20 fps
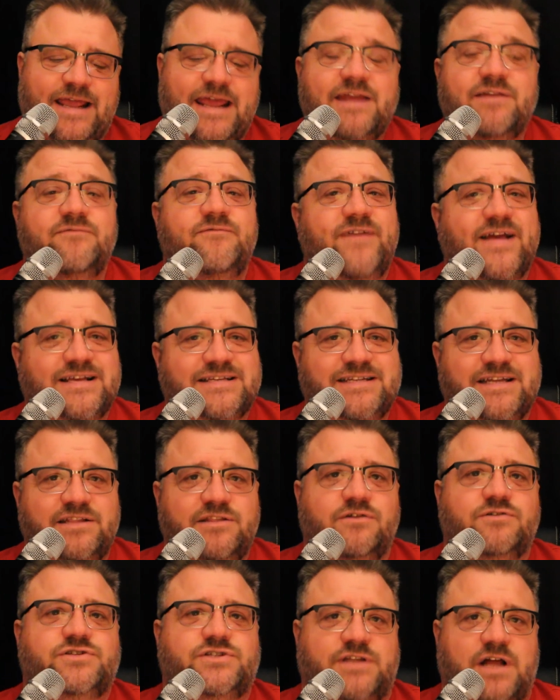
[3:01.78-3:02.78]
invest
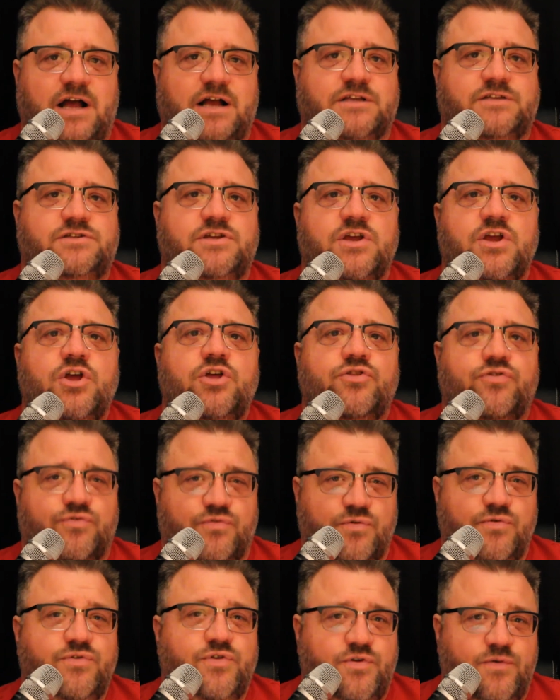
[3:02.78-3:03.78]
in those stocks
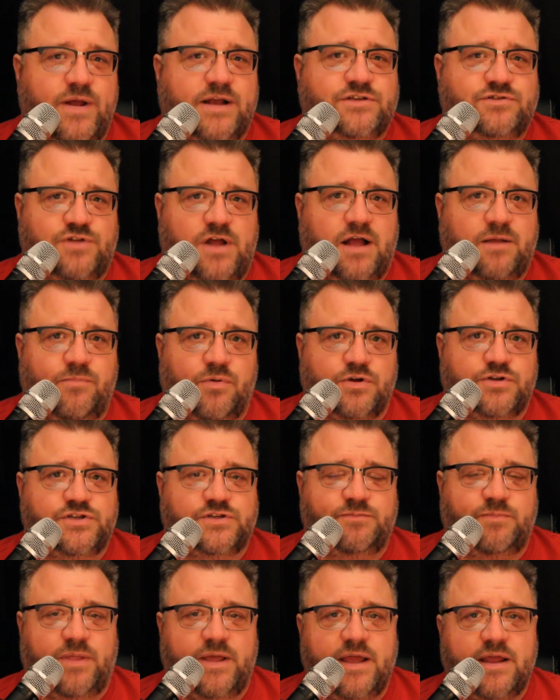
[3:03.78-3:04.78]
through the direct stock
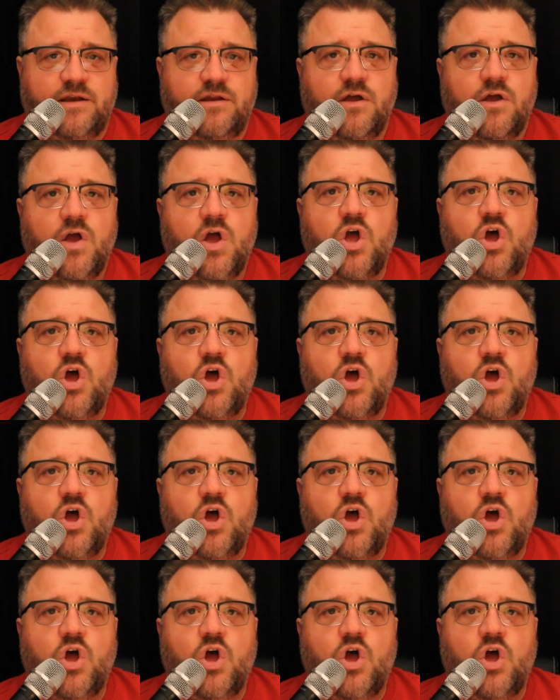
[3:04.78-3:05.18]
purchase plan,